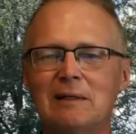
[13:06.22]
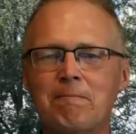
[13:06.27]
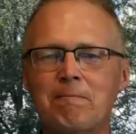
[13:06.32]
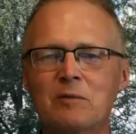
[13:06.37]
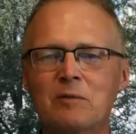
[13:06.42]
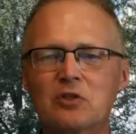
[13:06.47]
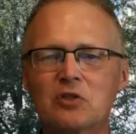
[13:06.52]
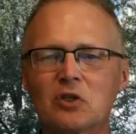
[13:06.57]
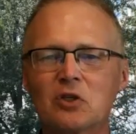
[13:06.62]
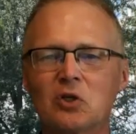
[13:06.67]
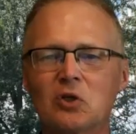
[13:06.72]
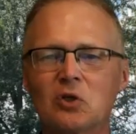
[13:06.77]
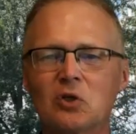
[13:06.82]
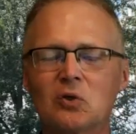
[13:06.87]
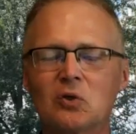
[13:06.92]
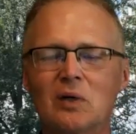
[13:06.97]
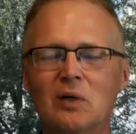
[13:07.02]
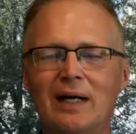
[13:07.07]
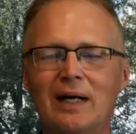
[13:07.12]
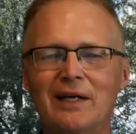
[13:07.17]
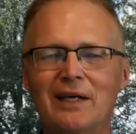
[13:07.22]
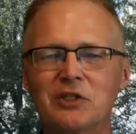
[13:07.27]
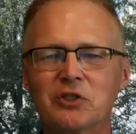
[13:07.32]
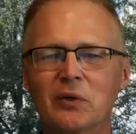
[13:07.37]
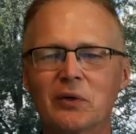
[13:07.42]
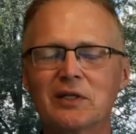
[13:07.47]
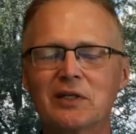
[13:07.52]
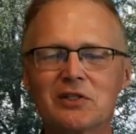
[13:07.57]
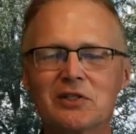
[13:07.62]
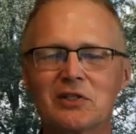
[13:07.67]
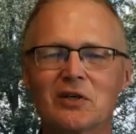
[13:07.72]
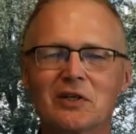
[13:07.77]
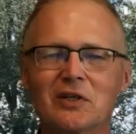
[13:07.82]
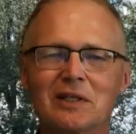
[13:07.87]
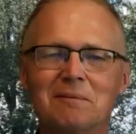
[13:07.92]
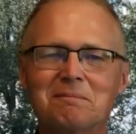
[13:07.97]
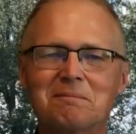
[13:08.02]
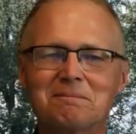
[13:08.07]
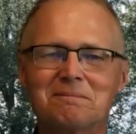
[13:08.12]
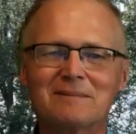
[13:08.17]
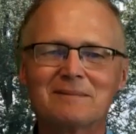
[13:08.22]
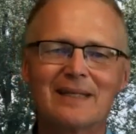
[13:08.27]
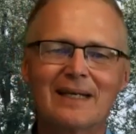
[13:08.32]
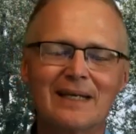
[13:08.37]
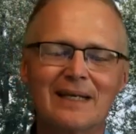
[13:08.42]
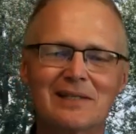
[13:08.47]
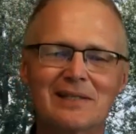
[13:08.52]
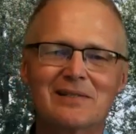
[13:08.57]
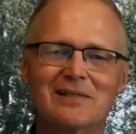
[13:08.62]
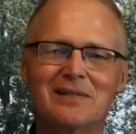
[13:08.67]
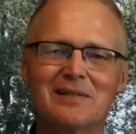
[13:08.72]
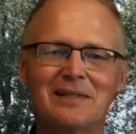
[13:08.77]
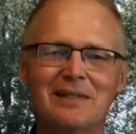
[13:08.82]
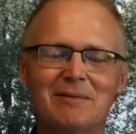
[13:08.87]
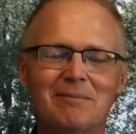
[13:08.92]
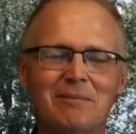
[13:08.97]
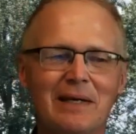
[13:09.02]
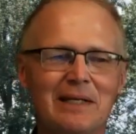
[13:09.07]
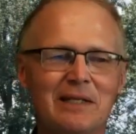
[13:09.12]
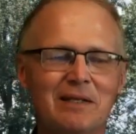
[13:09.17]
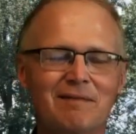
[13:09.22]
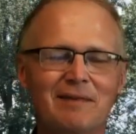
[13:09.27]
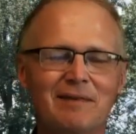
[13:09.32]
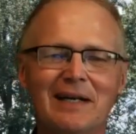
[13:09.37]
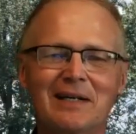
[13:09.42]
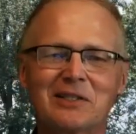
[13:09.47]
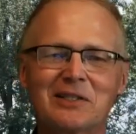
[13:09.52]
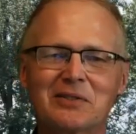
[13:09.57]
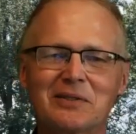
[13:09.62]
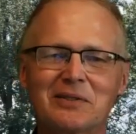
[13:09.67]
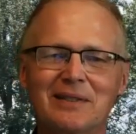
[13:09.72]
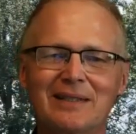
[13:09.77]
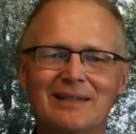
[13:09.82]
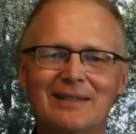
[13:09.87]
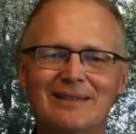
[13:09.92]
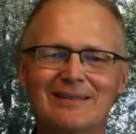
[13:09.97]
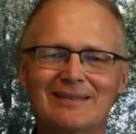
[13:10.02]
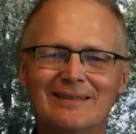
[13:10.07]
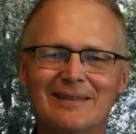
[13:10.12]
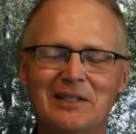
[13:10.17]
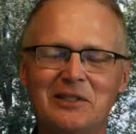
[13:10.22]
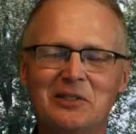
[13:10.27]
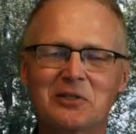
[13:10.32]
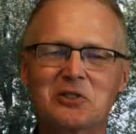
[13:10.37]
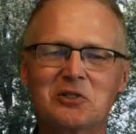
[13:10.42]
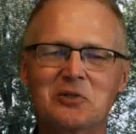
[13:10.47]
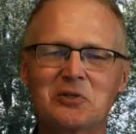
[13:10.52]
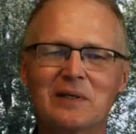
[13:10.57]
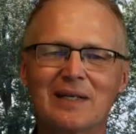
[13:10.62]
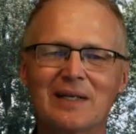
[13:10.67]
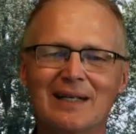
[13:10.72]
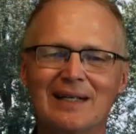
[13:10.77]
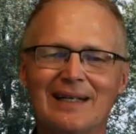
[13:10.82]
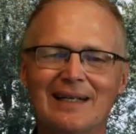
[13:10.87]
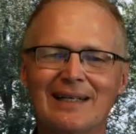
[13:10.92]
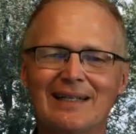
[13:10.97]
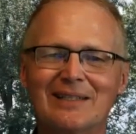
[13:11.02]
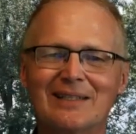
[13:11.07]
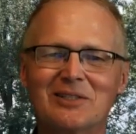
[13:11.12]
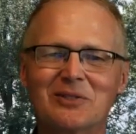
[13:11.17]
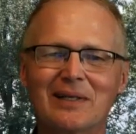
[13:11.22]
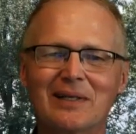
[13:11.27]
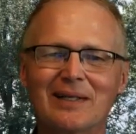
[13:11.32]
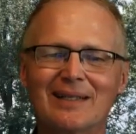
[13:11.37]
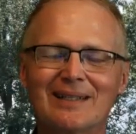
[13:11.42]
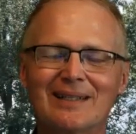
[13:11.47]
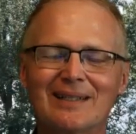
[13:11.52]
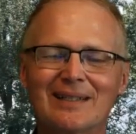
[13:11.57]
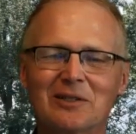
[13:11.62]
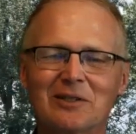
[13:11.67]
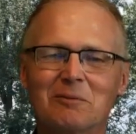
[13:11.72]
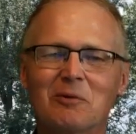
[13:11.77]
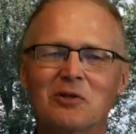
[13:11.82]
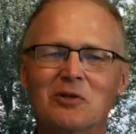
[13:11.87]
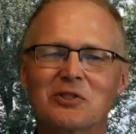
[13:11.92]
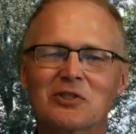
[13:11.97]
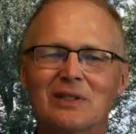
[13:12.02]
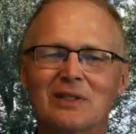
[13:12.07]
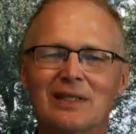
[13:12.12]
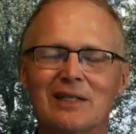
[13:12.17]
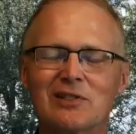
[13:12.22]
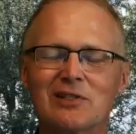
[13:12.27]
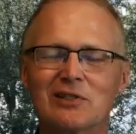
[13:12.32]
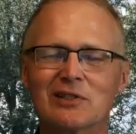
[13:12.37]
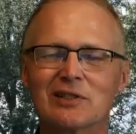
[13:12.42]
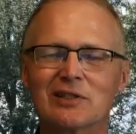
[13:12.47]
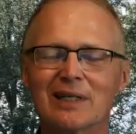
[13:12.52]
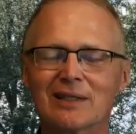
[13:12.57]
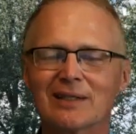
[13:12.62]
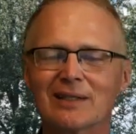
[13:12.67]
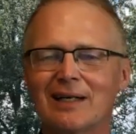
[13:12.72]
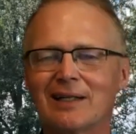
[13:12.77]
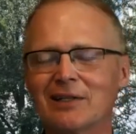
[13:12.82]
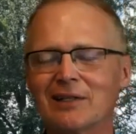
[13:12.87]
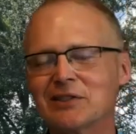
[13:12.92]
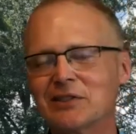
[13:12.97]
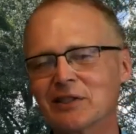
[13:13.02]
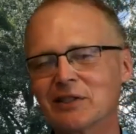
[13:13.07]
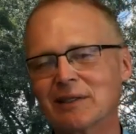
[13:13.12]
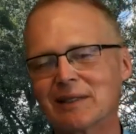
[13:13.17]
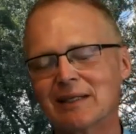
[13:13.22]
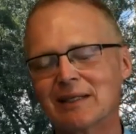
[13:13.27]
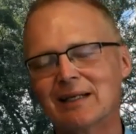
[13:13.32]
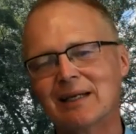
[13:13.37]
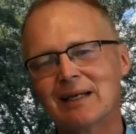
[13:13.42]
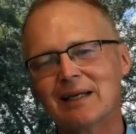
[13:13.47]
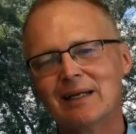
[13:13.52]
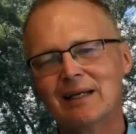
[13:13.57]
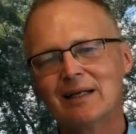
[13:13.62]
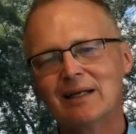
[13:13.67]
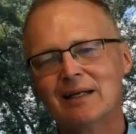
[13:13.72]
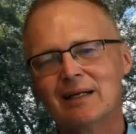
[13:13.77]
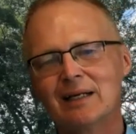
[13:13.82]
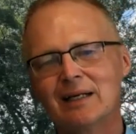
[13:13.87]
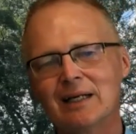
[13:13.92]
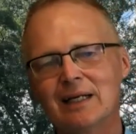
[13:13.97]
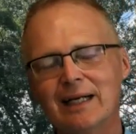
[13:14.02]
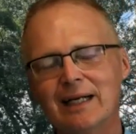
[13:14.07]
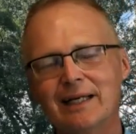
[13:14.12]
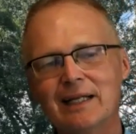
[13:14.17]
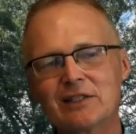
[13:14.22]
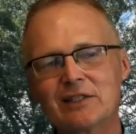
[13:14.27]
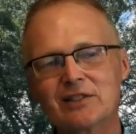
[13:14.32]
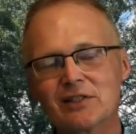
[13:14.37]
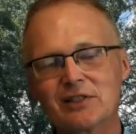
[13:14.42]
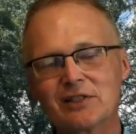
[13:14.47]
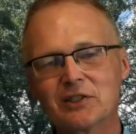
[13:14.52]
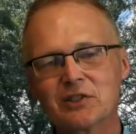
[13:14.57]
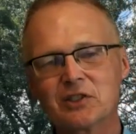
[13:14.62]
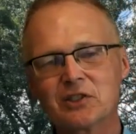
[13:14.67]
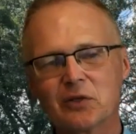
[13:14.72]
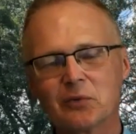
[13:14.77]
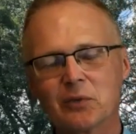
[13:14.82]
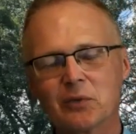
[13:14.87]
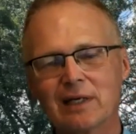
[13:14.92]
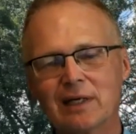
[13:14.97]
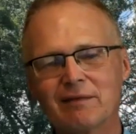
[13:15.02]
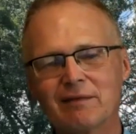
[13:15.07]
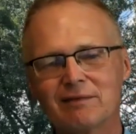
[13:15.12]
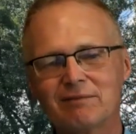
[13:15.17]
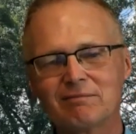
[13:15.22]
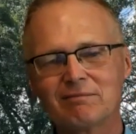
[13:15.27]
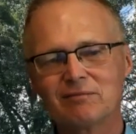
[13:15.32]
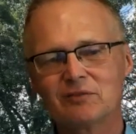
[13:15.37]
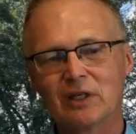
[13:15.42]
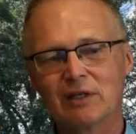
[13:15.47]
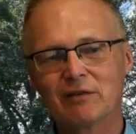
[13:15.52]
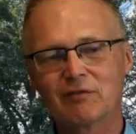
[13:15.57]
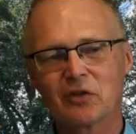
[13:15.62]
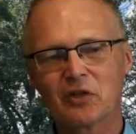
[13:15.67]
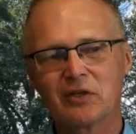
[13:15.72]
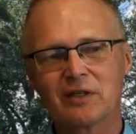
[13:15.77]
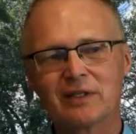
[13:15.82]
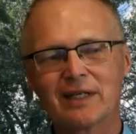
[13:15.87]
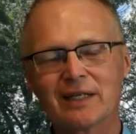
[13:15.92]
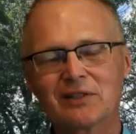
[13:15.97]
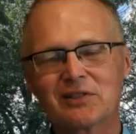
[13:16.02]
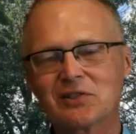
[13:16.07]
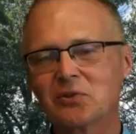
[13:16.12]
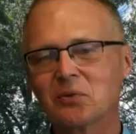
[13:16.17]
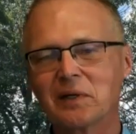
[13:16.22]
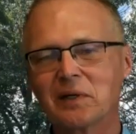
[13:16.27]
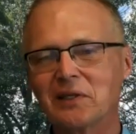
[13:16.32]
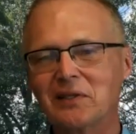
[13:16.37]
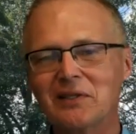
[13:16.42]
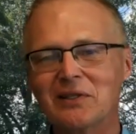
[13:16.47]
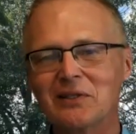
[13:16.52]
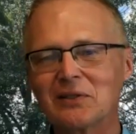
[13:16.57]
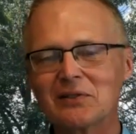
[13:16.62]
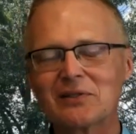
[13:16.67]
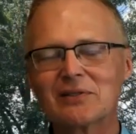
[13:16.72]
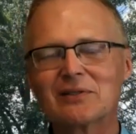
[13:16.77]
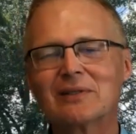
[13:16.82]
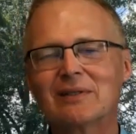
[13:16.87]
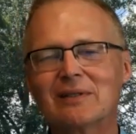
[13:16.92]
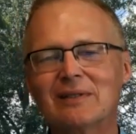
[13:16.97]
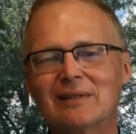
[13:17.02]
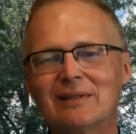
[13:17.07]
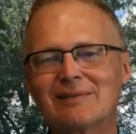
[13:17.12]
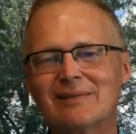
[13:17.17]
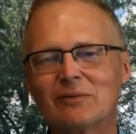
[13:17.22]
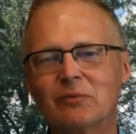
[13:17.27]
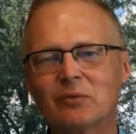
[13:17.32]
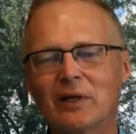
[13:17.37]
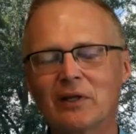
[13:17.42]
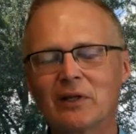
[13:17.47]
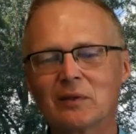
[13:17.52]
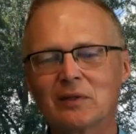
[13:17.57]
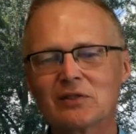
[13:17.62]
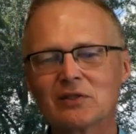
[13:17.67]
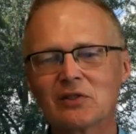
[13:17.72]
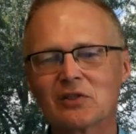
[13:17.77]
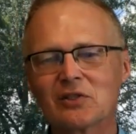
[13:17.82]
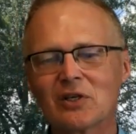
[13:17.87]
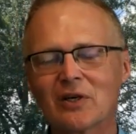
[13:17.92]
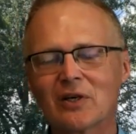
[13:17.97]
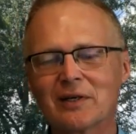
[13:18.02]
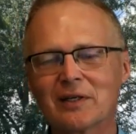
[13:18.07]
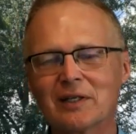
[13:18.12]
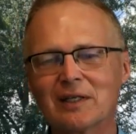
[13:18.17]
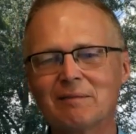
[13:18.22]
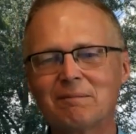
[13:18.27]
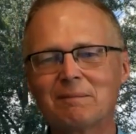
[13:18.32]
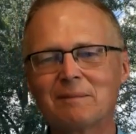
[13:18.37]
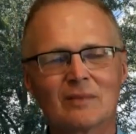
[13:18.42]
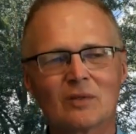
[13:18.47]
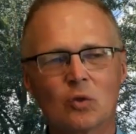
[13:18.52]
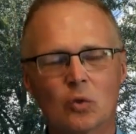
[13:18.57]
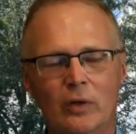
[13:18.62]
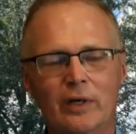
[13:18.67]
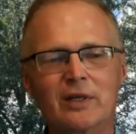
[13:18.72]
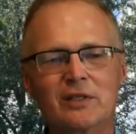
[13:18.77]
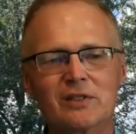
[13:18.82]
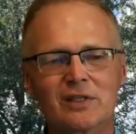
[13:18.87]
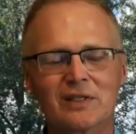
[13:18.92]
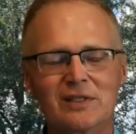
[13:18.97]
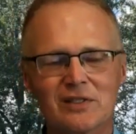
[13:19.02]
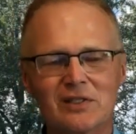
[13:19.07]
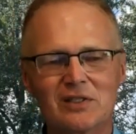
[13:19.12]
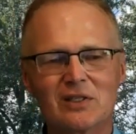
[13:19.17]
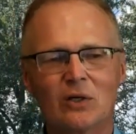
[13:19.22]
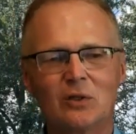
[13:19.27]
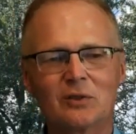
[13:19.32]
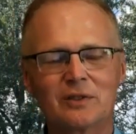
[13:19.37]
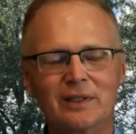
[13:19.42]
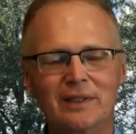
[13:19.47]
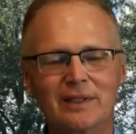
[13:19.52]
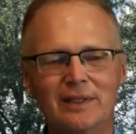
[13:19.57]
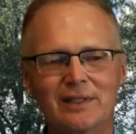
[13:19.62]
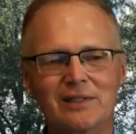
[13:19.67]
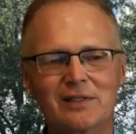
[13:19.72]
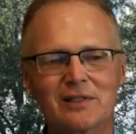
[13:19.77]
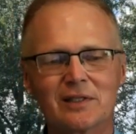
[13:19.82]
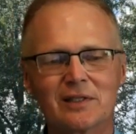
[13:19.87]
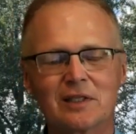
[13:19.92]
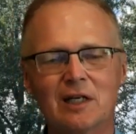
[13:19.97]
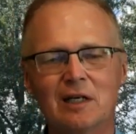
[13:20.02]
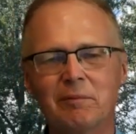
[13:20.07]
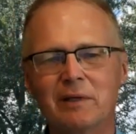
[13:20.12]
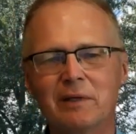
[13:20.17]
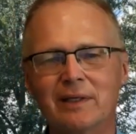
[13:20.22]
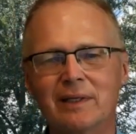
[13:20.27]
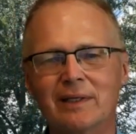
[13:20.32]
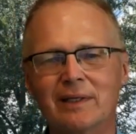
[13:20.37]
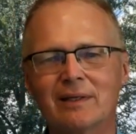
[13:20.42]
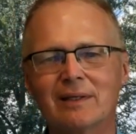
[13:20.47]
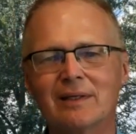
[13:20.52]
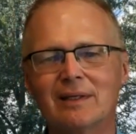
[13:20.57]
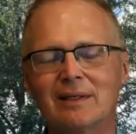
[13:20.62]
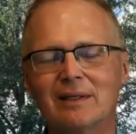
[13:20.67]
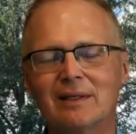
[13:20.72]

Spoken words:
So I joined a startup as the manufacturing industry guy to try to commercialize the technology. And that's essentially what I've done for the next 20 years. Whether it's a startup or as a consultant, is to come in,